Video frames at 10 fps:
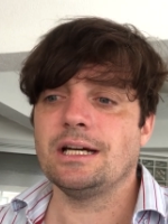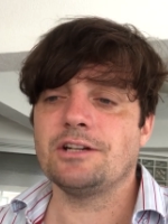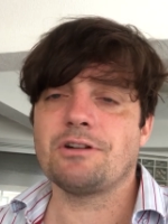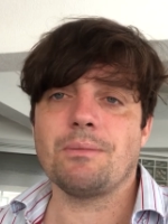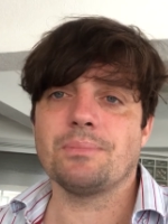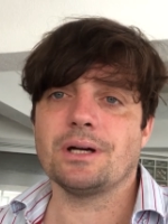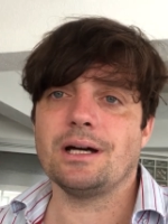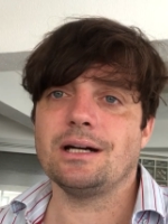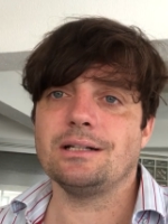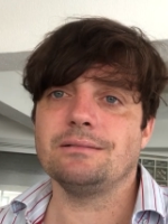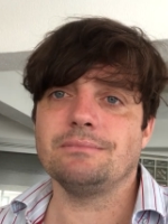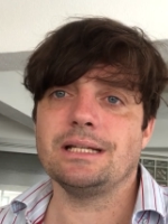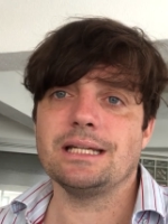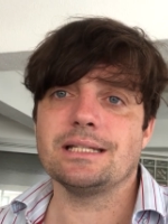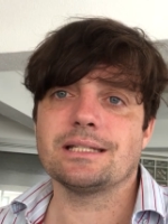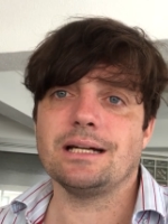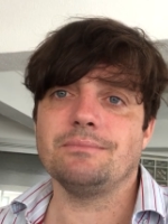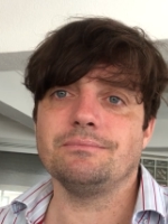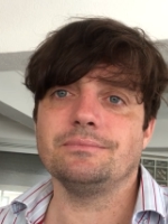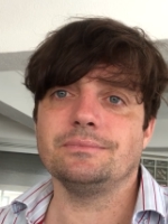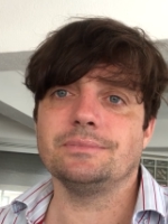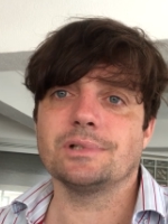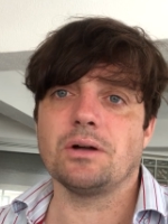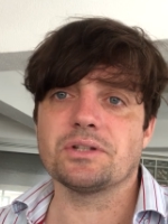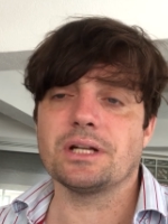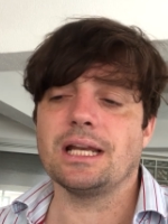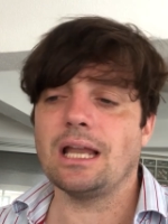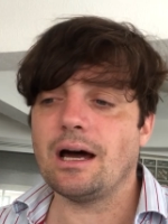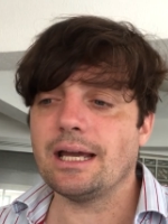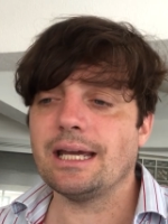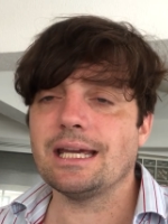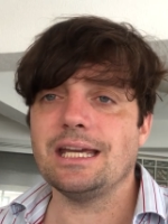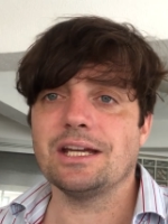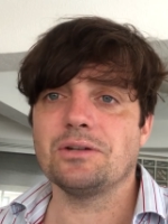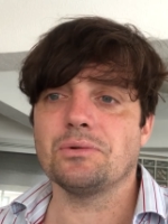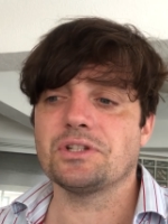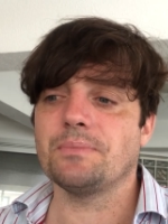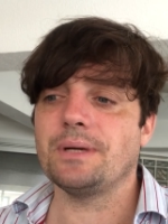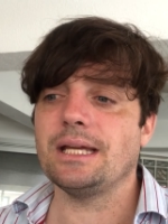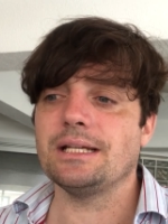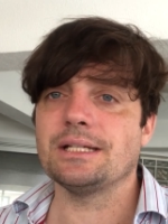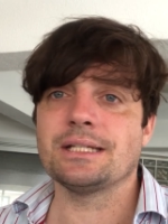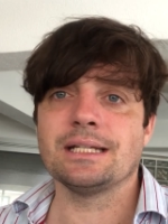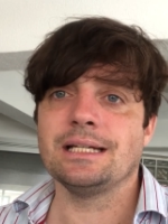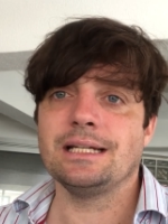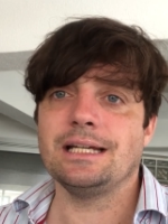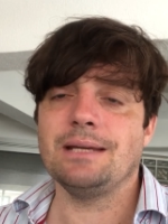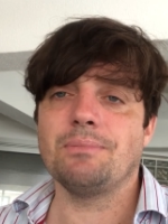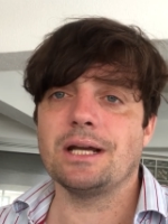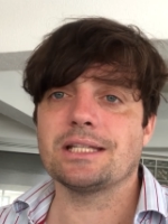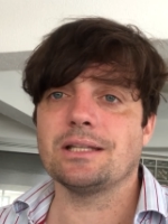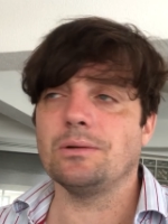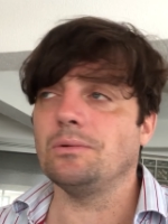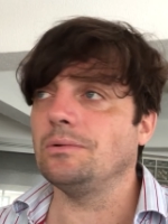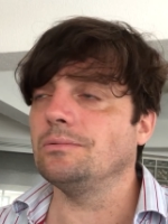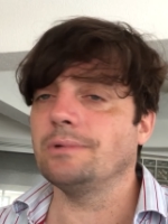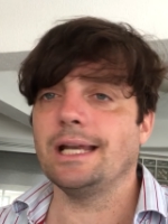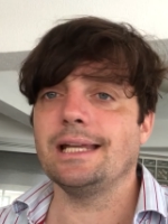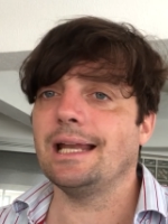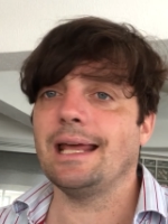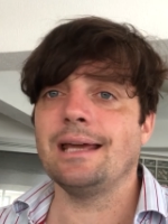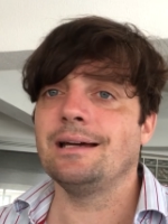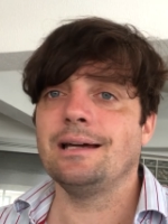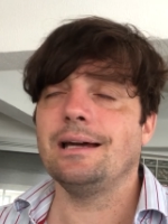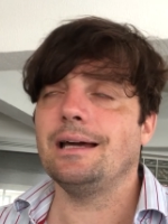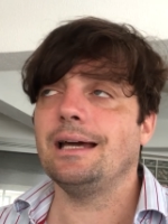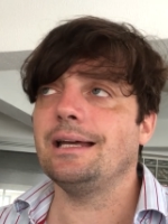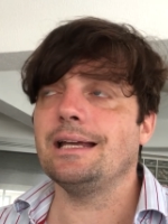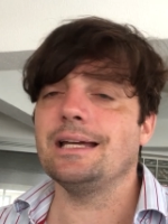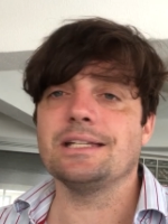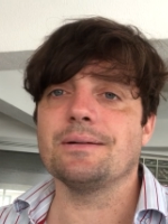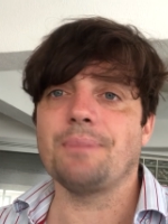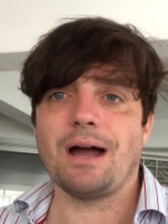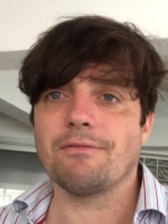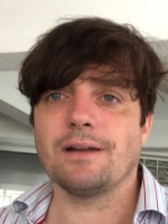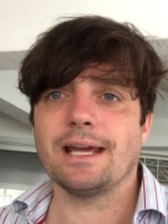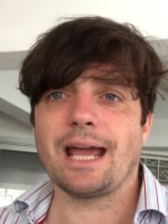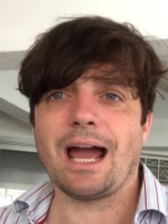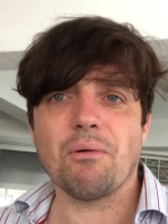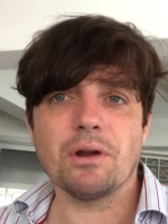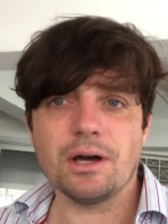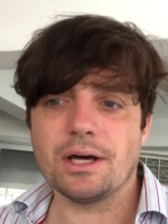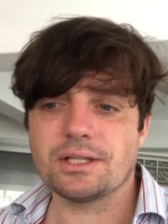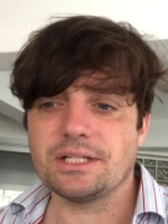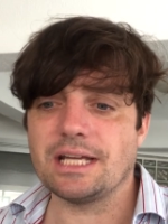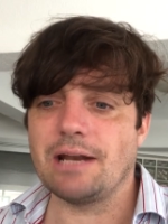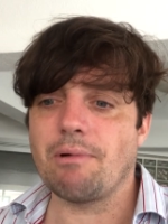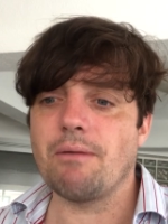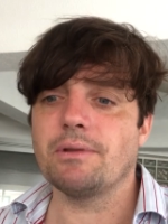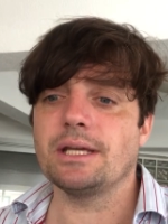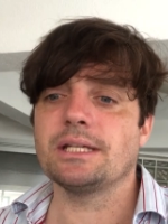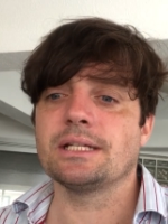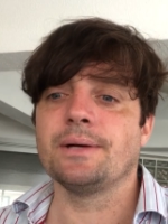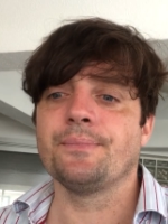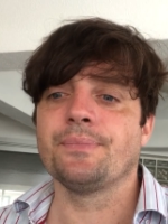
Uh, Trump, uh, he's um, constantly lying, he ignores subpoenas, he breaks the law willy nilly. It is baffling. How on earth does he get away with this?